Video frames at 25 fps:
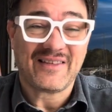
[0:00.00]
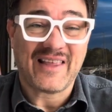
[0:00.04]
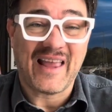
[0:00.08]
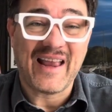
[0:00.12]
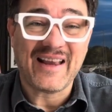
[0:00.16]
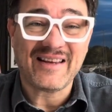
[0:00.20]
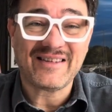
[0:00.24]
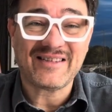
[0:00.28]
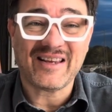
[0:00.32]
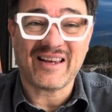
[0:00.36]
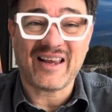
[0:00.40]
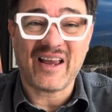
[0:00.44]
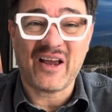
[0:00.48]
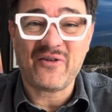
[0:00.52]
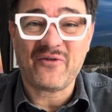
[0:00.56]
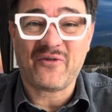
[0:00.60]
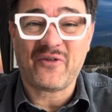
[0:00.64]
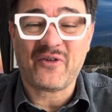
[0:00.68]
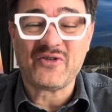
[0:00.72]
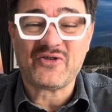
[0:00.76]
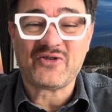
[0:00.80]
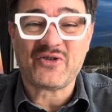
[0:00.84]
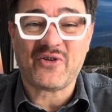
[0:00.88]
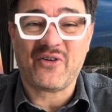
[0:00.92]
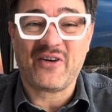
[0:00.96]
Thanks again
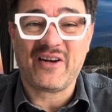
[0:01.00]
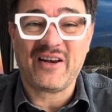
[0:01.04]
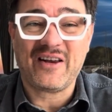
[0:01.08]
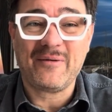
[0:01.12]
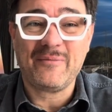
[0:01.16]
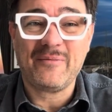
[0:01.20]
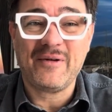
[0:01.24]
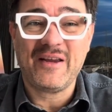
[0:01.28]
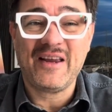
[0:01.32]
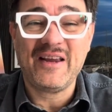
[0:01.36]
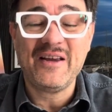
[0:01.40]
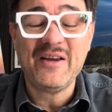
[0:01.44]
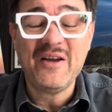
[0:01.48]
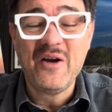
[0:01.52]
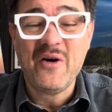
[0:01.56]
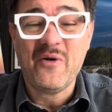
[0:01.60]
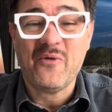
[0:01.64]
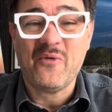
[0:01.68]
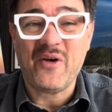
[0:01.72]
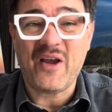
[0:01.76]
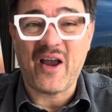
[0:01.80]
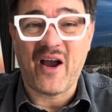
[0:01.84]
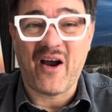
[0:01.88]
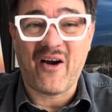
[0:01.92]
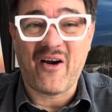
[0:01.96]
for joining me.
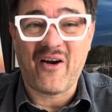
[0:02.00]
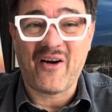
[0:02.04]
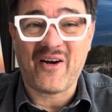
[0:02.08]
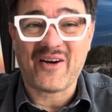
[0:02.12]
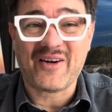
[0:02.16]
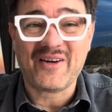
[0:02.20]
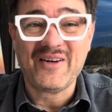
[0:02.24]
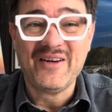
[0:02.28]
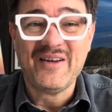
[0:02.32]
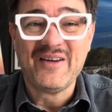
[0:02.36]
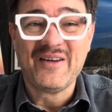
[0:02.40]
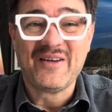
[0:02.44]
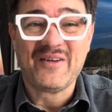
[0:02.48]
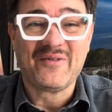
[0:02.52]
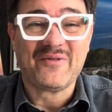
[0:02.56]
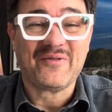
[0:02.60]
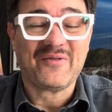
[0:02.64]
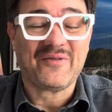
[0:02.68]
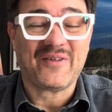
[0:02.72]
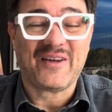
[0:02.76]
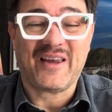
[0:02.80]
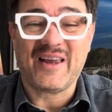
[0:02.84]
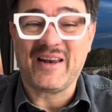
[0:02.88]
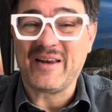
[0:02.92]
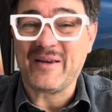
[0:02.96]
We are
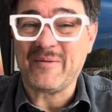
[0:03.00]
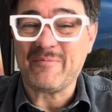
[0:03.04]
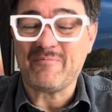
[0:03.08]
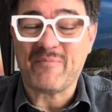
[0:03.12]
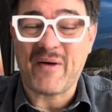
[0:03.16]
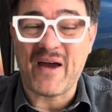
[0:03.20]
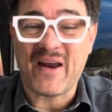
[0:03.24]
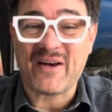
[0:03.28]
getting